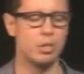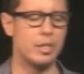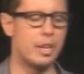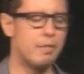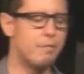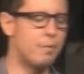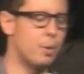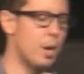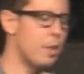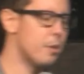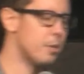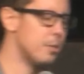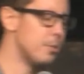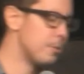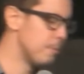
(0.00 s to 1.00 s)
love for
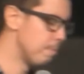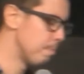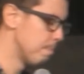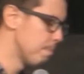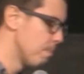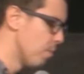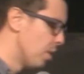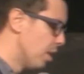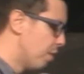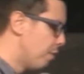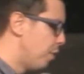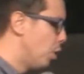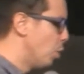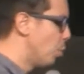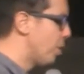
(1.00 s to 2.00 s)
others,
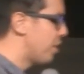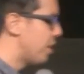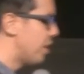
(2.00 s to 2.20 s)
filled with